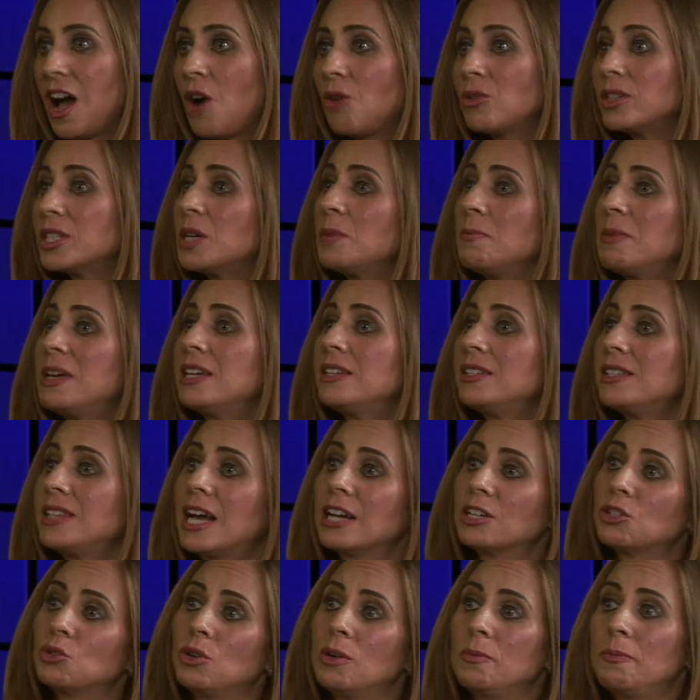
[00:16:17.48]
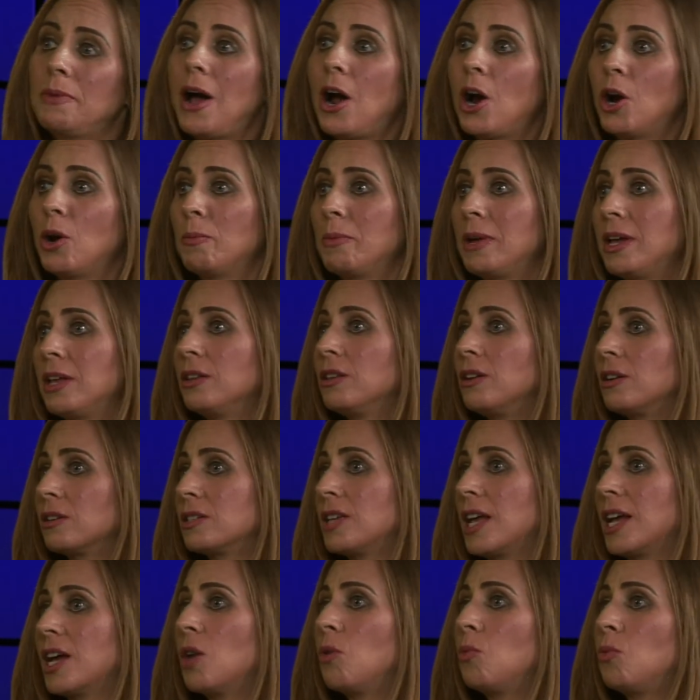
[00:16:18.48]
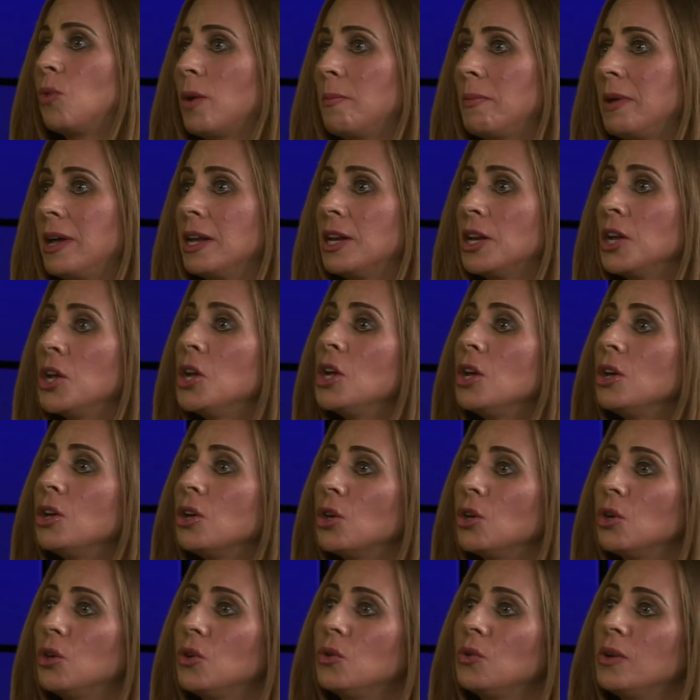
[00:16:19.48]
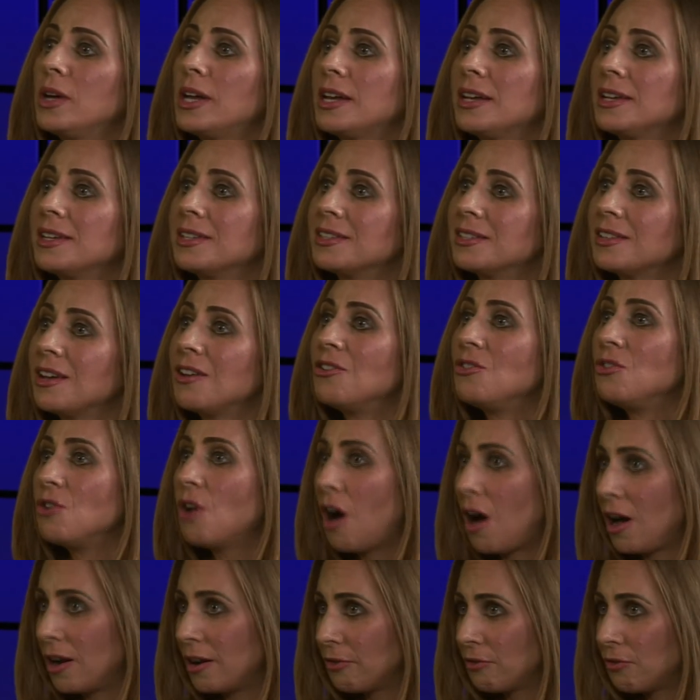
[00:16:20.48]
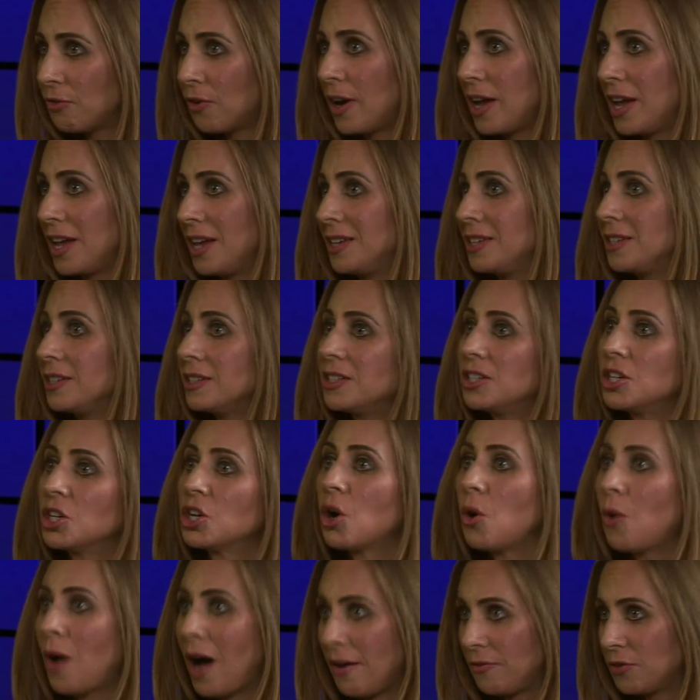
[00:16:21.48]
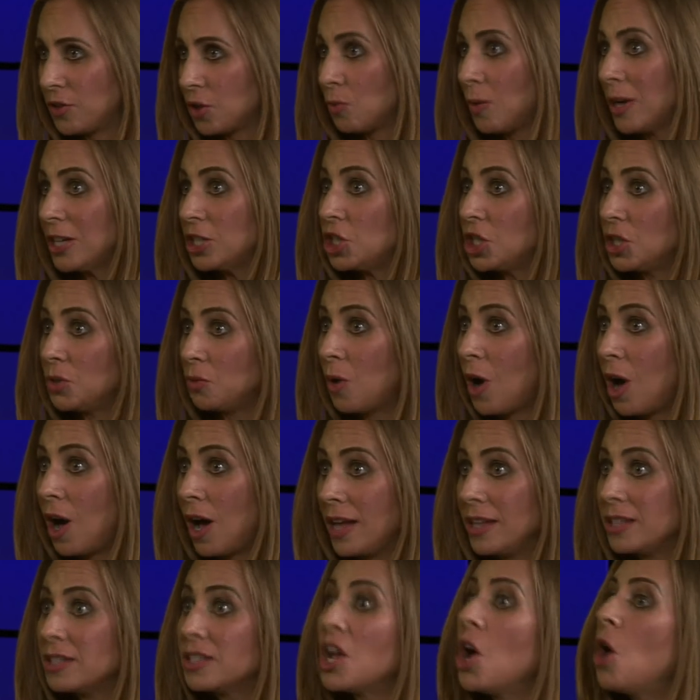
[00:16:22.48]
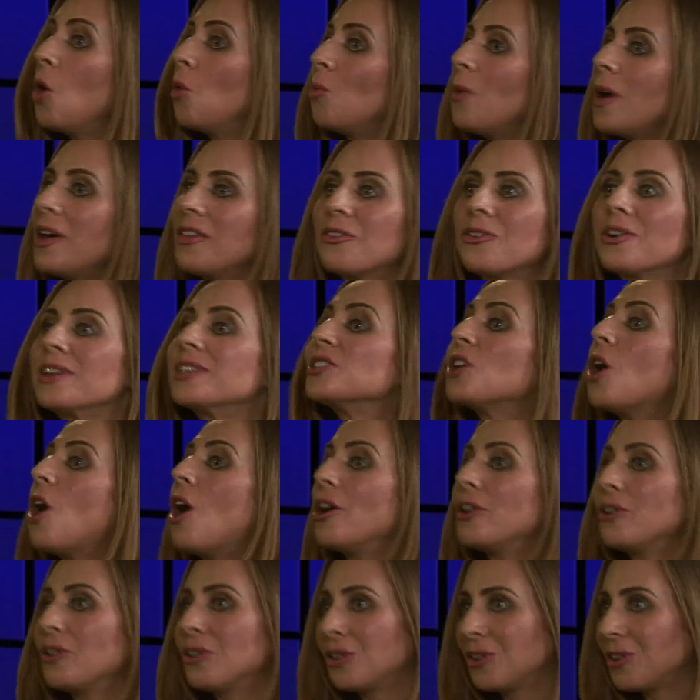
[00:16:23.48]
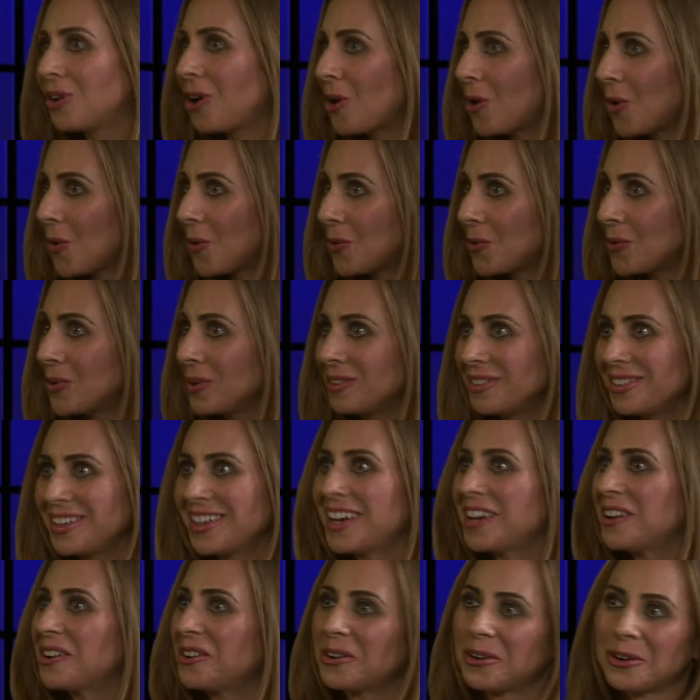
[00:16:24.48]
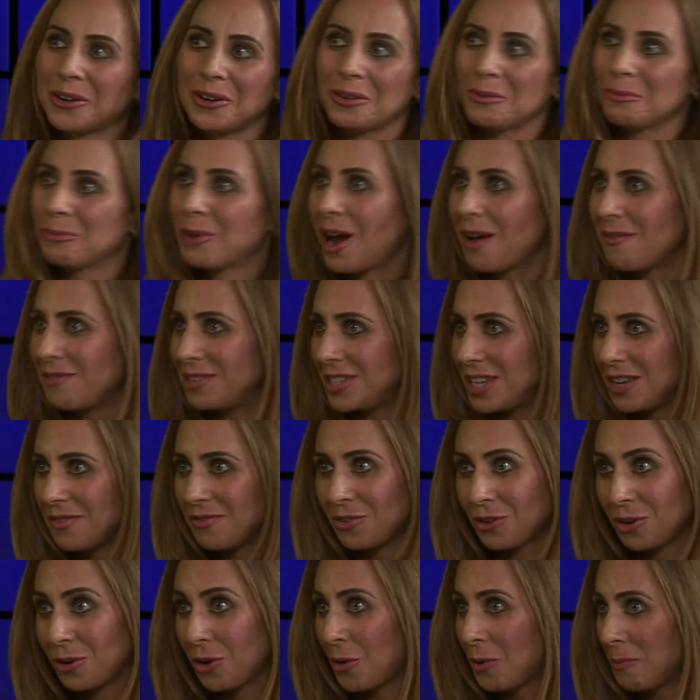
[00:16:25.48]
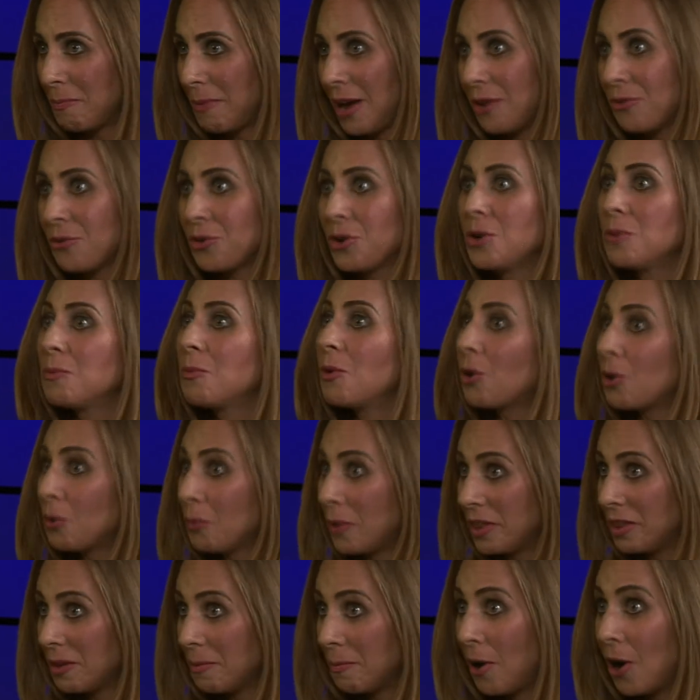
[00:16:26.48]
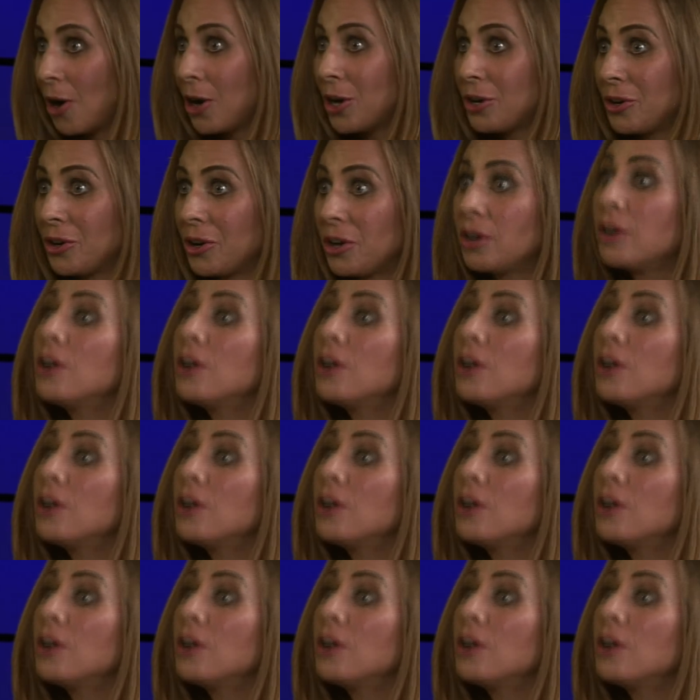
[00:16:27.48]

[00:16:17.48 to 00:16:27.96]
To me, sexual empowerment looks like a woman who is not afraid to go after what she wants, whether it's on her own, in her privacy of her own bedroom, or with a partner.